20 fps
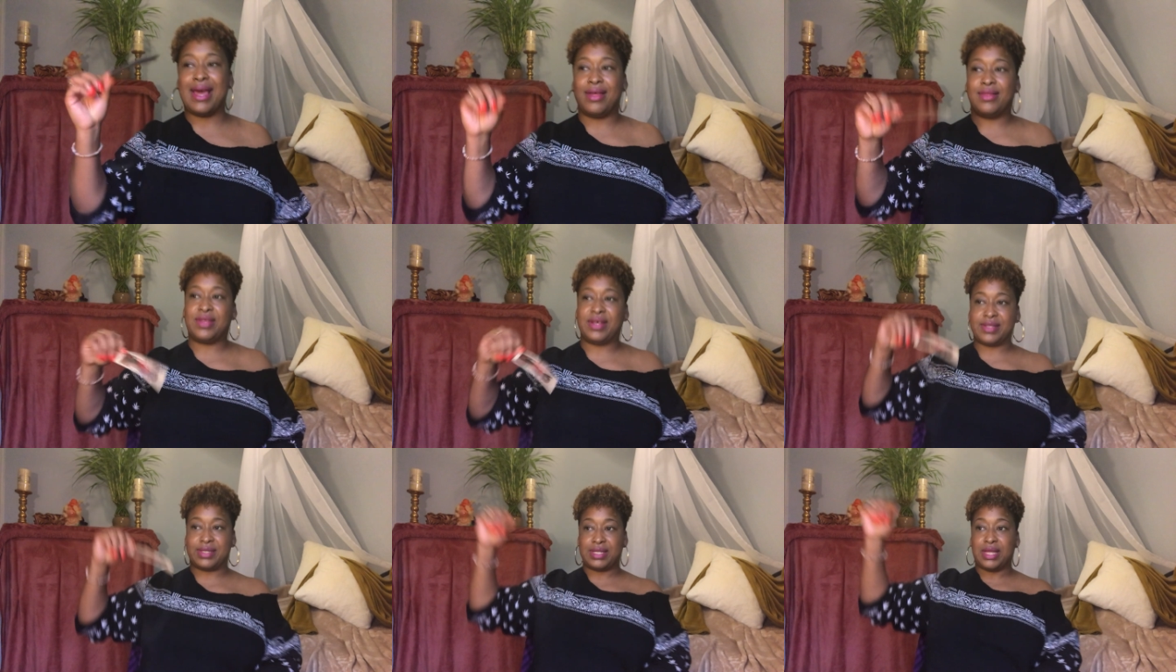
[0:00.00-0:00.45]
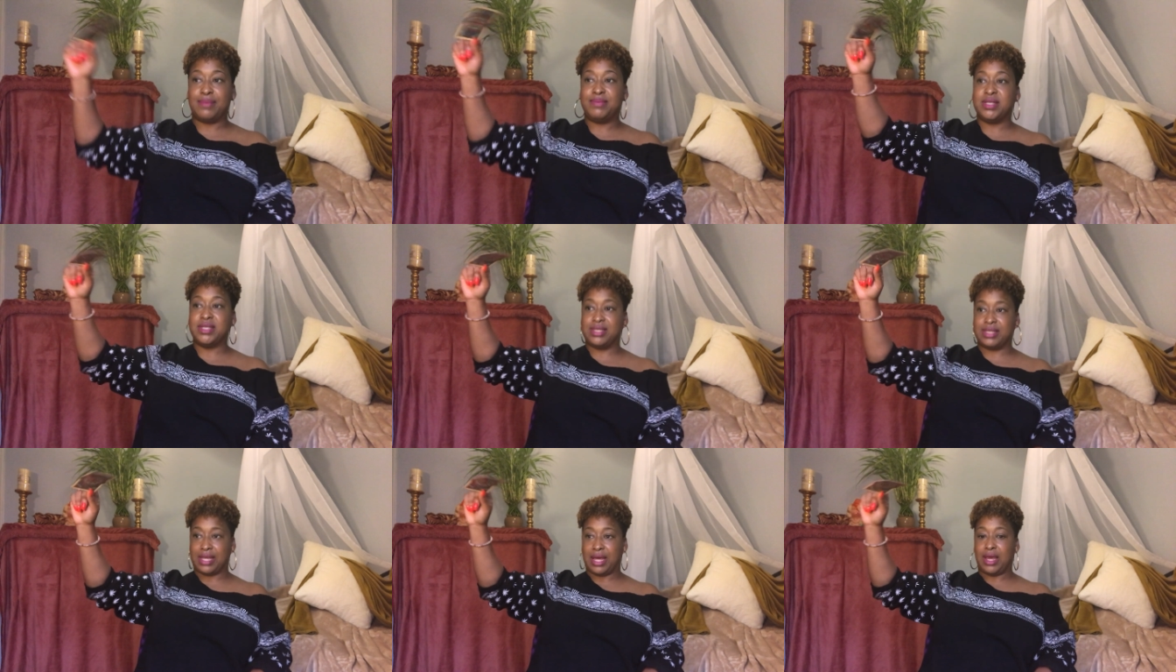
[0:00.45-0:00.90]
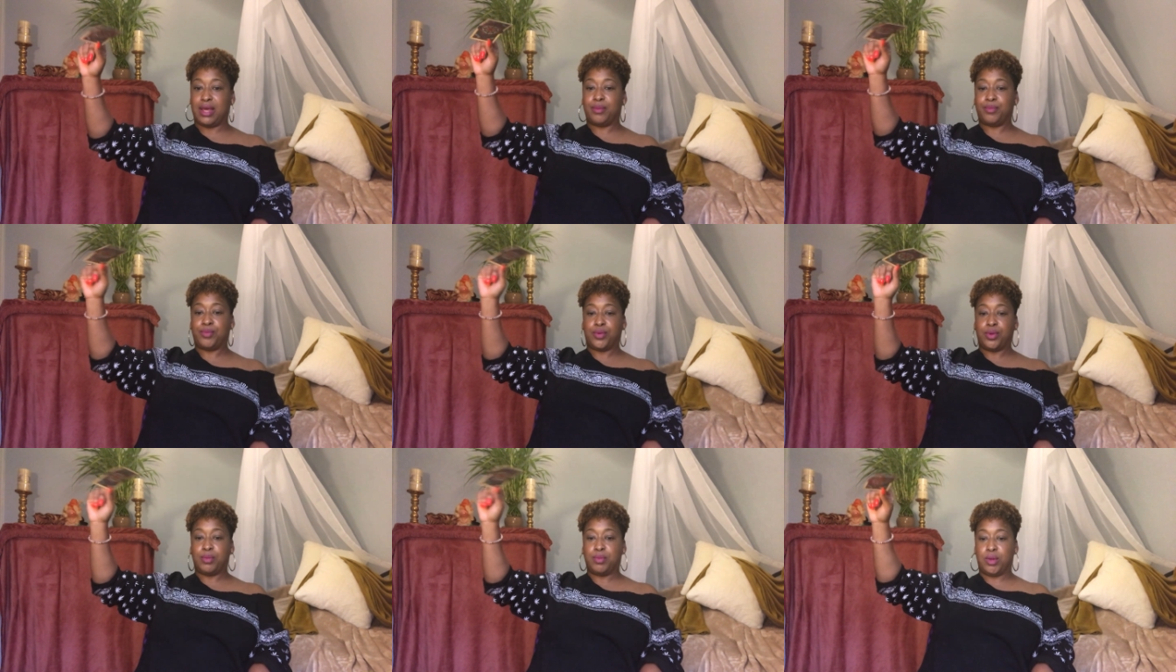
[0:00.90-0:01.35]
and they stepped into
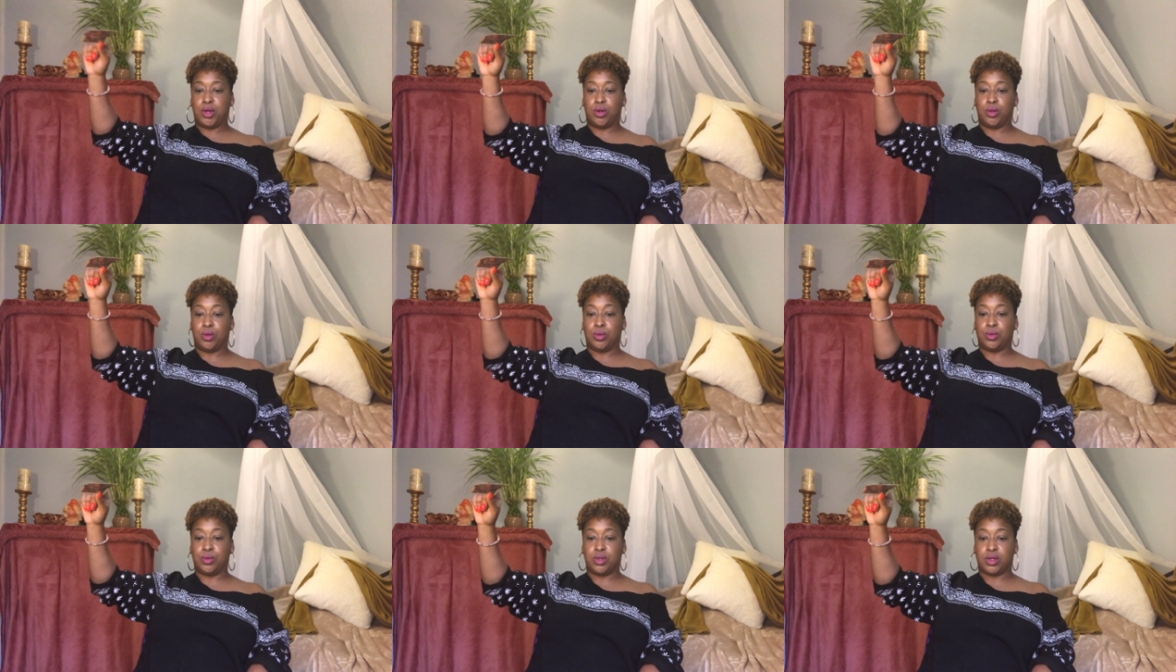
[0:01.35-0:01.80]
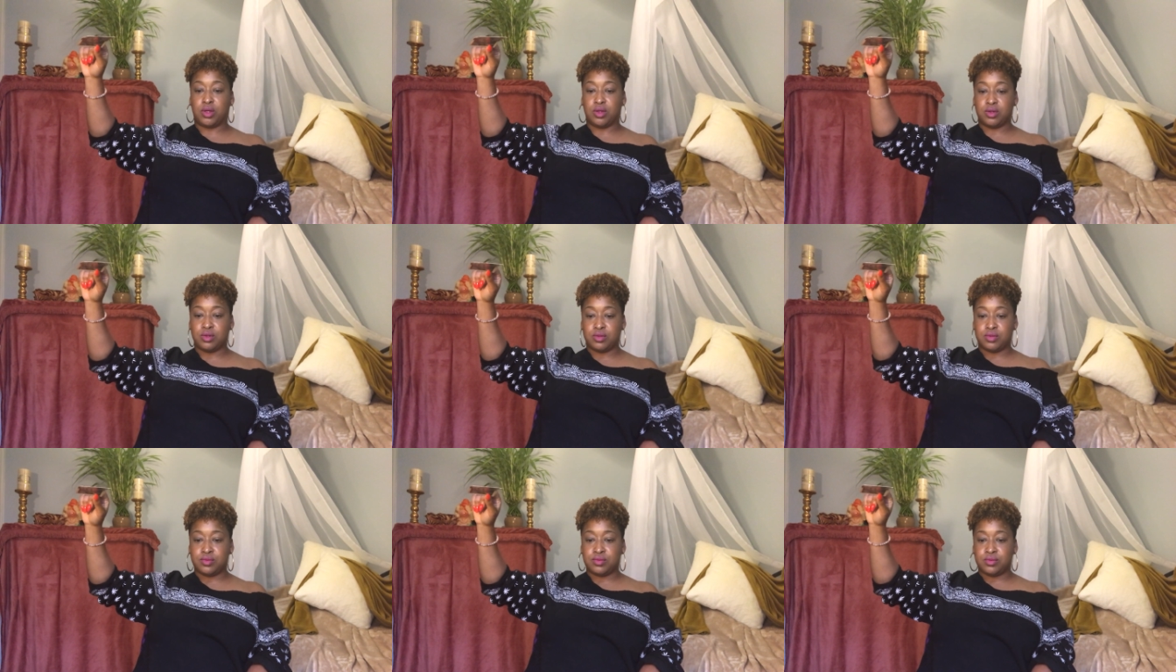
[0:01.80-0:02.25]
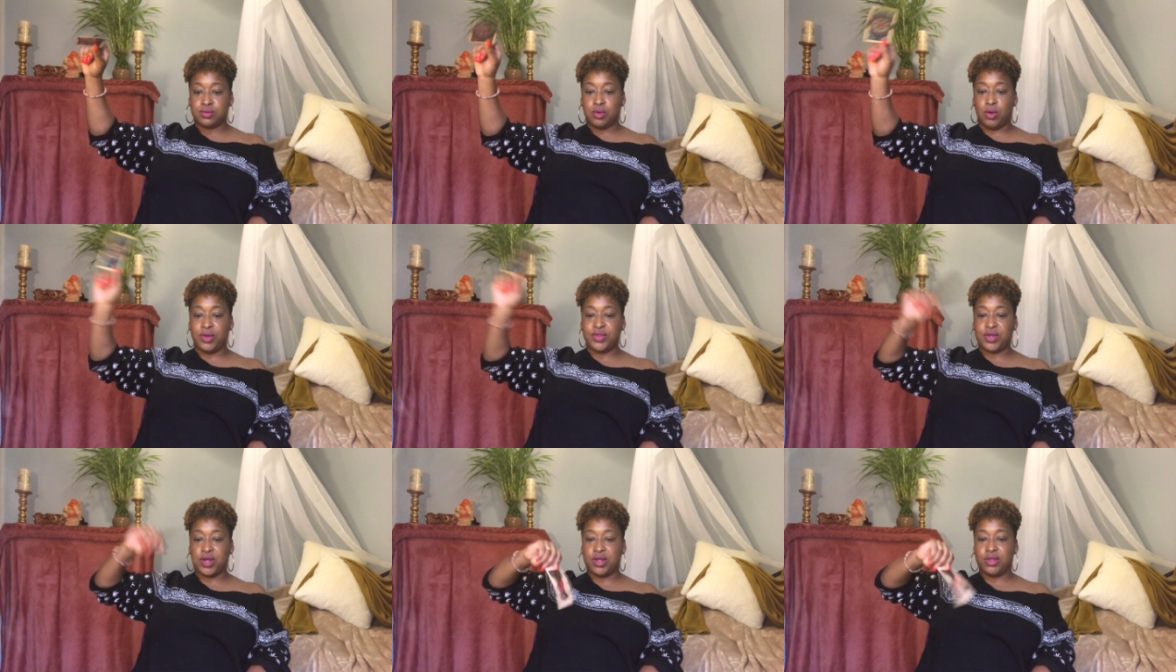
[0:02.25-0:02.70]
Emperor mode,
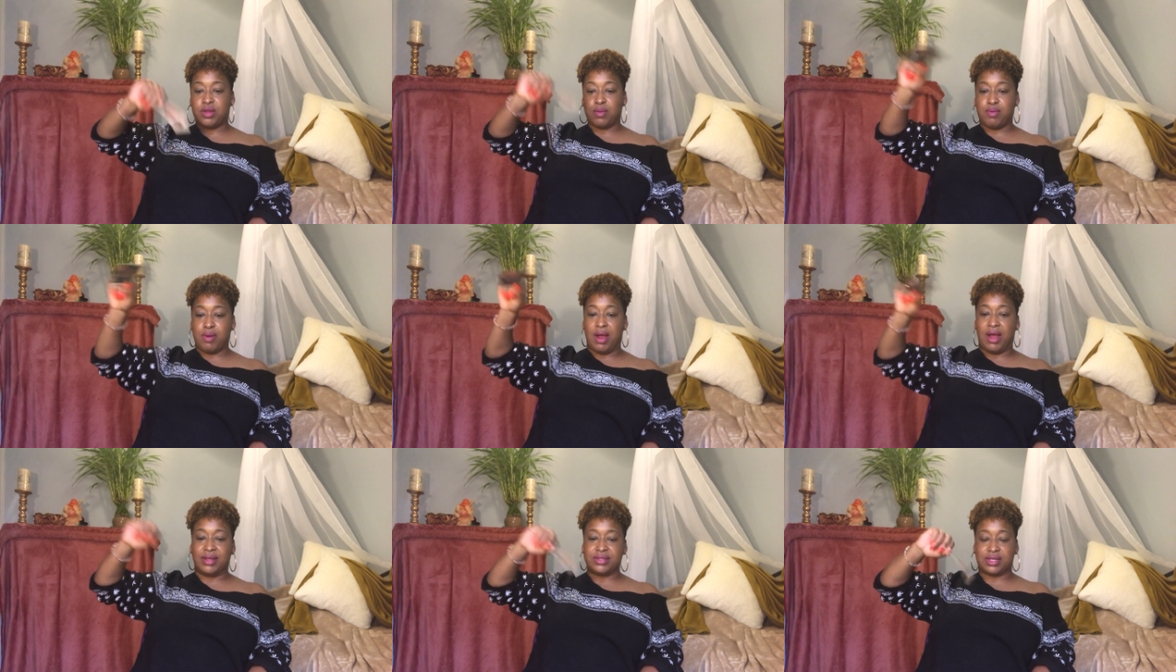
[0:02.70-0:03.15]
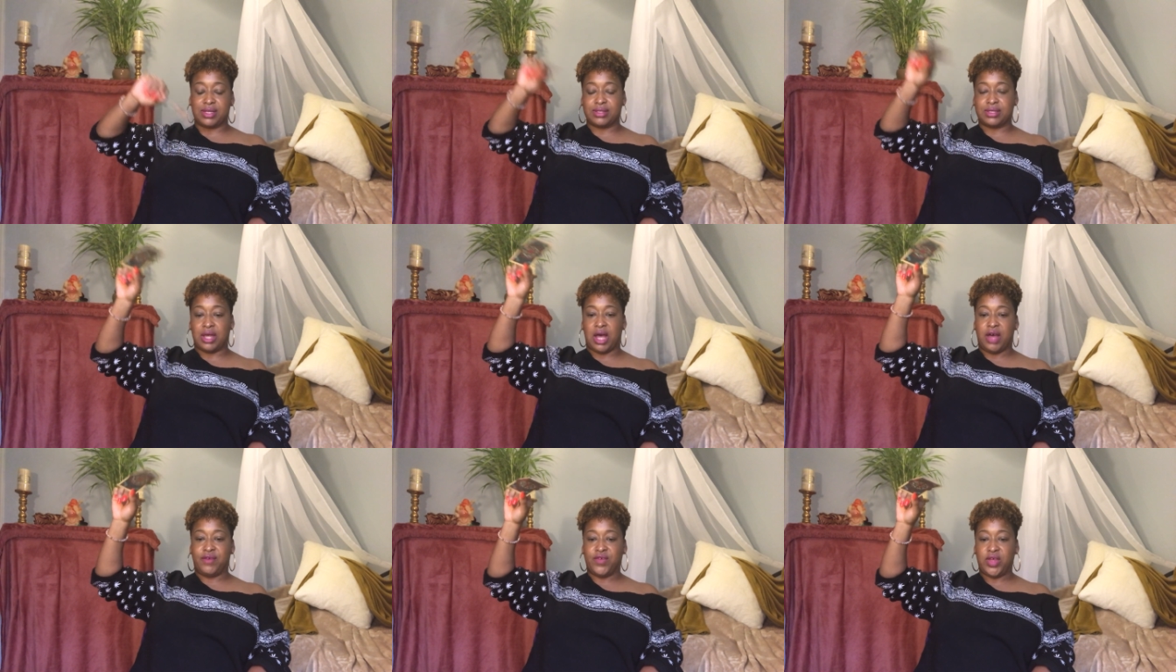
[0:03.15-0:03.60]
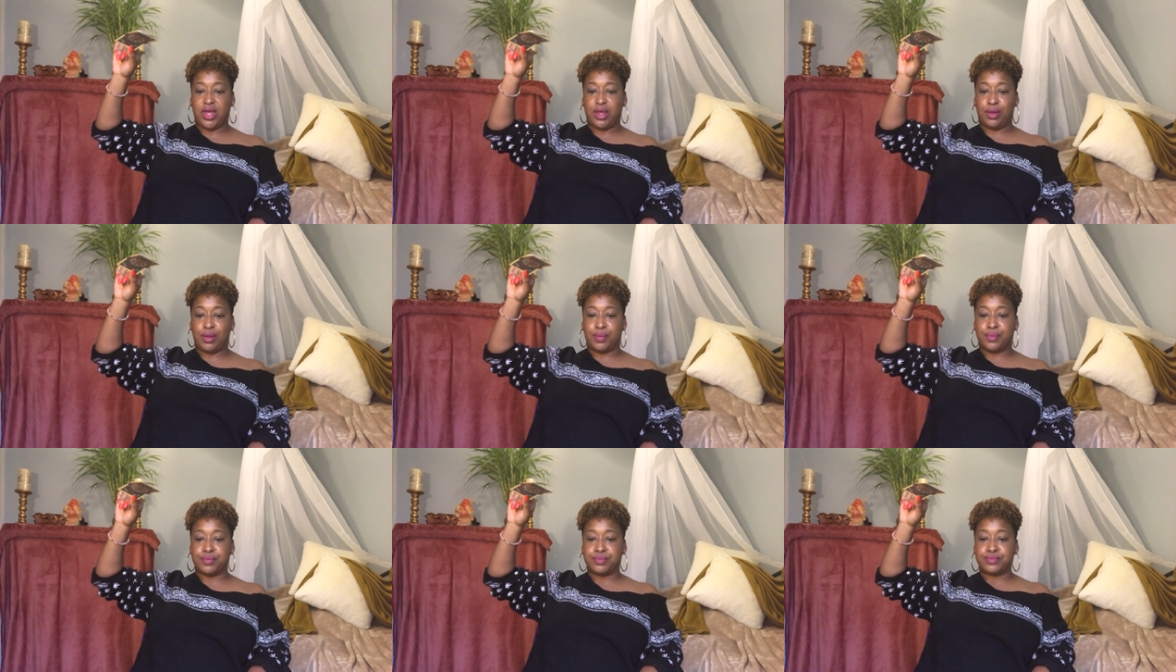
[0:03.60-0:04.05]
or they're in the process of it.